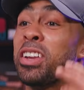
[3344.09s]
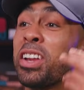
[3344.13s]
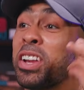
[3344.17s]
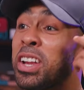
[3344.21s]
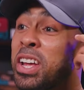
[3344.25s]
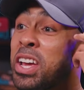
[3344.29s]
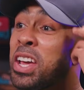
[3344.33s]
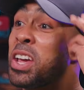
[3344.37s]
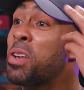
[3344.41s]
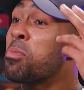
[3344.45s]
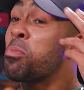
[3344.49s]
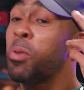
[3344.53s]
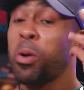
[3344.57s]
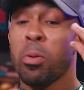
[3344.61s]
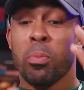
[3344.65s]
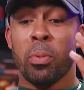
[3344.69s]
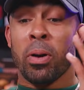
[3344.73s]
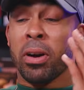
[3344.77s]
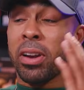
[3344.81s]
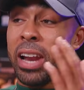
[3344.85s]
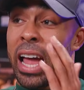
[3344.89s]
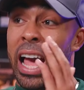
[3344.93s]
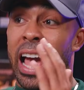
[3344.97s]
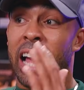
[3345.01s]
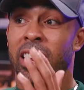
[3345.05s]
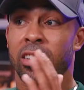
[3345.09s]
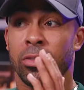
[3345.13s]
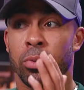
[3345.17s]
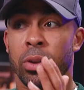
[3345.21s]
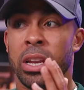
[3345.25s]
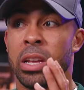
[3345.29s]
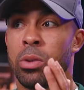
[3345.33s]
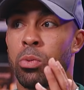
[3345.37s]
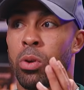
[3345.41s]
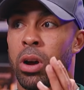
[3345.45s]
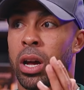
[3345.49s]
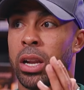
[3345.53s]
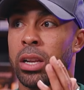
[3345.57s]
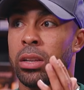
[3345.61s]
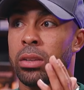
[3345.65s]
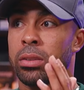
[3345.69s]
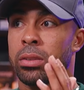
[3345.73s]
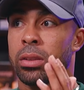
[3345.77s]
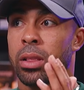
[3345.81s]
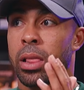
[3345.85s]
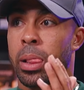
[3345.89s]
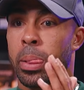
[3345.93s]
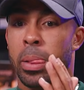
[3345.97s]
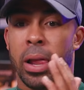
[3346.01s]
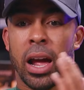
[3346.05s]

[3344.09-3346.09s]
And, bro, but like at 21,